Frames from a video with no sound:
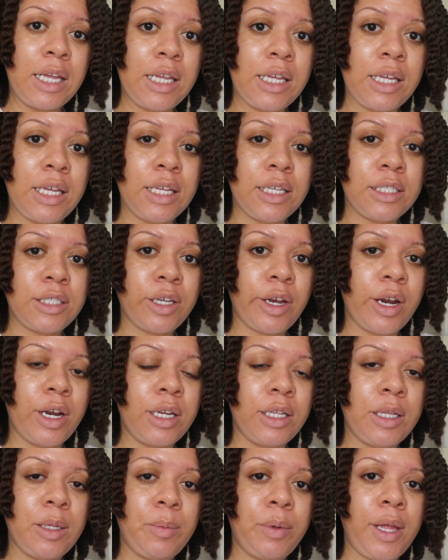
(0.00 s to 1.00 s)
He is
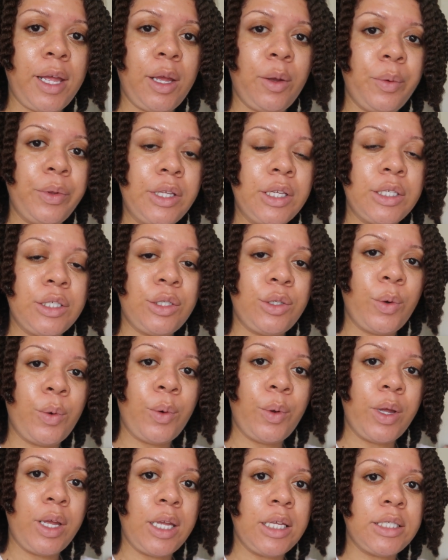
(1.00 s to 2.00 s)
currently playing with his
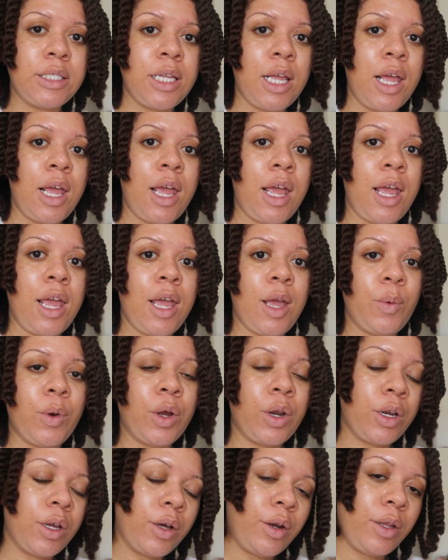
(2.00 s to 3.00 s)
toys and we're
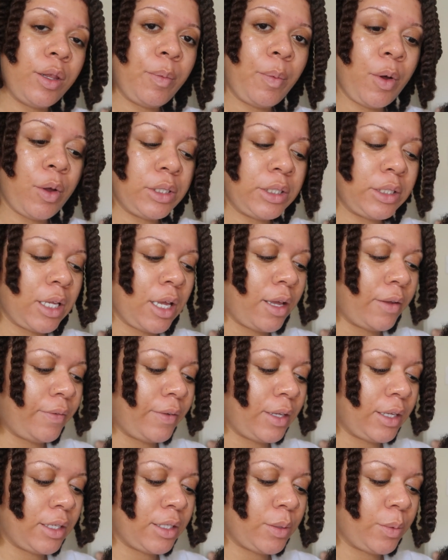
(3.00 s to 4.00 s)
gonna go to the post
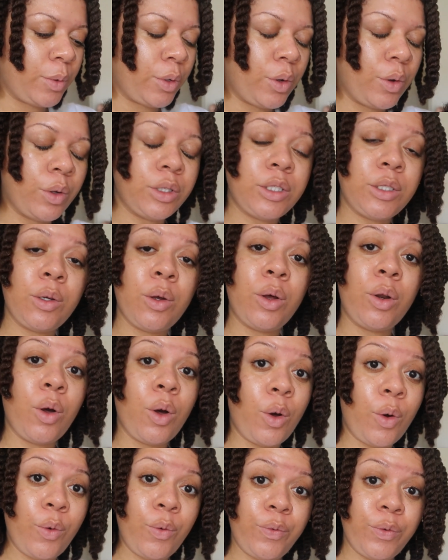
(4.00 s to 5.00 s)
office. We're going to go to
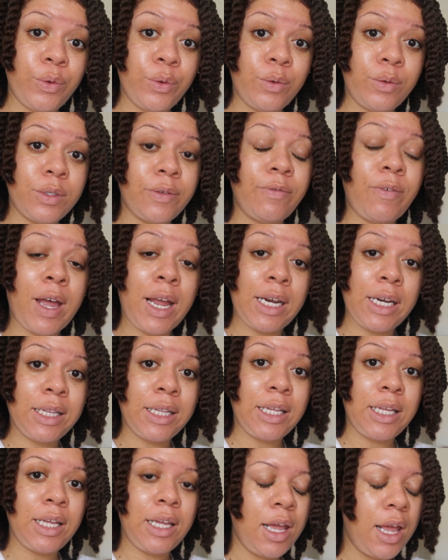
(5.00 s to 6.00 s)
Whole Foods
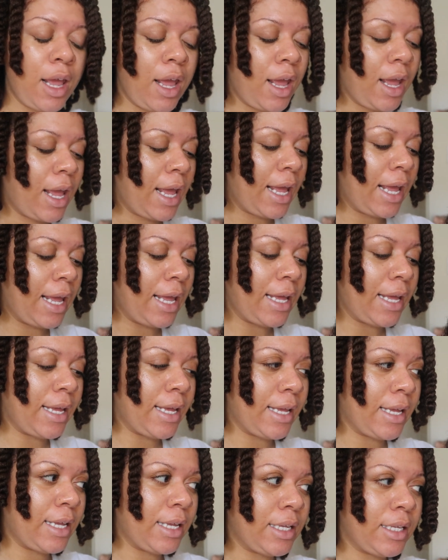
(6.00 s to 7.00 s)
finally
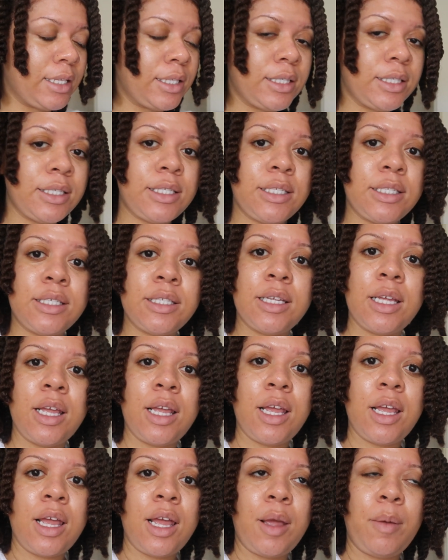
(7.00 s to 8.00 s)
and
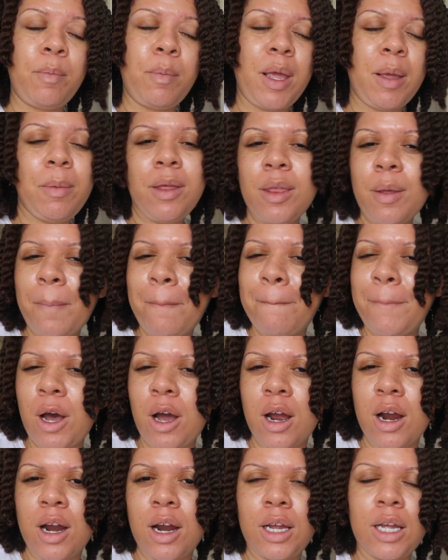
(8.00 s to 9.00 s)
maybe the
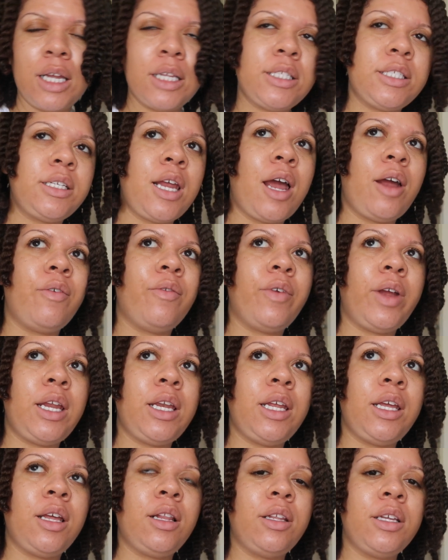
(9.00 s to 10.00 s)
park. It's not
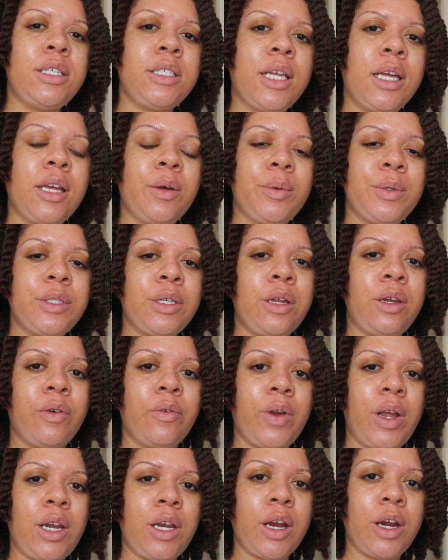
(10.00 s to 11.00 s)
raining. It looks like it was gonna
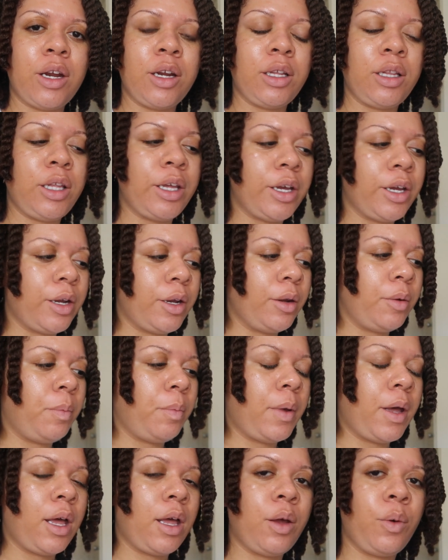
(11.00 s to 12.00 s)
rain earlier,
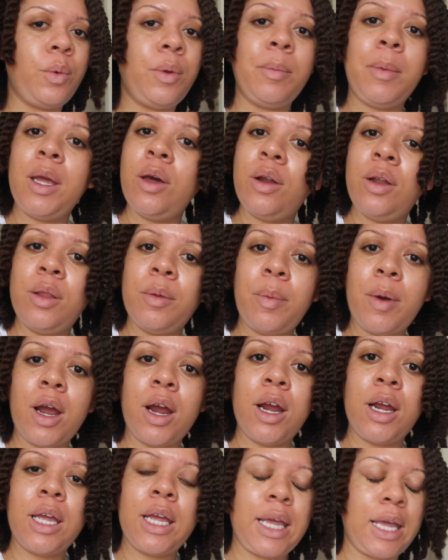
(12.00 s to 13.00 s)
but we may go to the
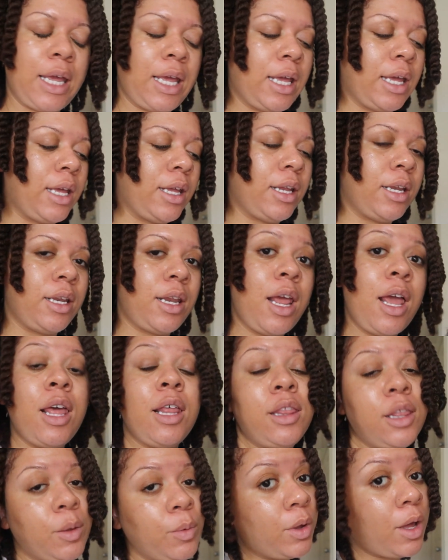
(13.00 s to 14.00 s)
park and
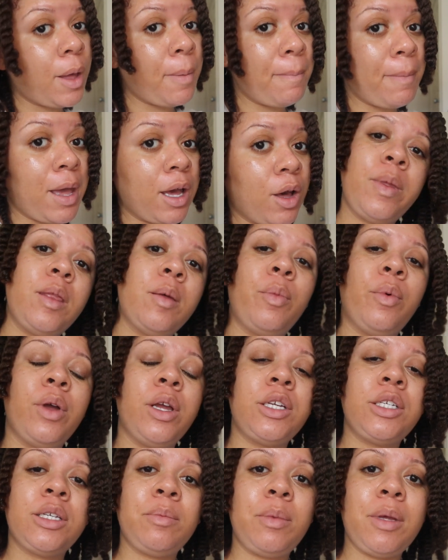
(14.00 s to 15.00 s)
then we'll come back and the
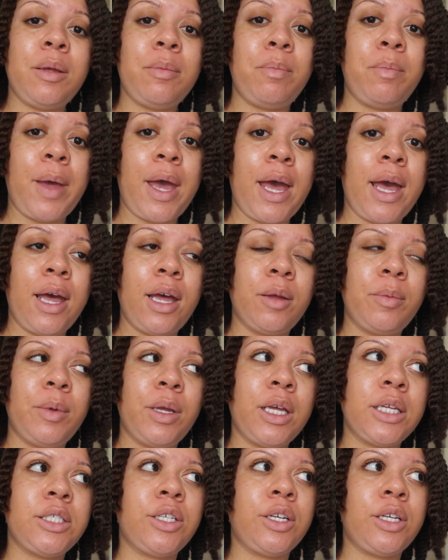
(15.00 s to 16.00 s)
boys should be back
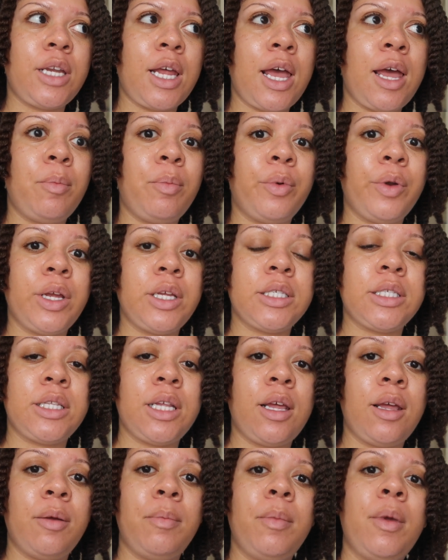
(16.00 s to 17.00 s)
because their dad brings
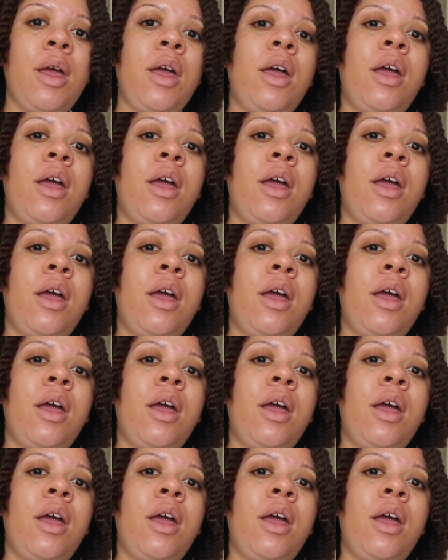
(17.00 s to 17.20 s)
them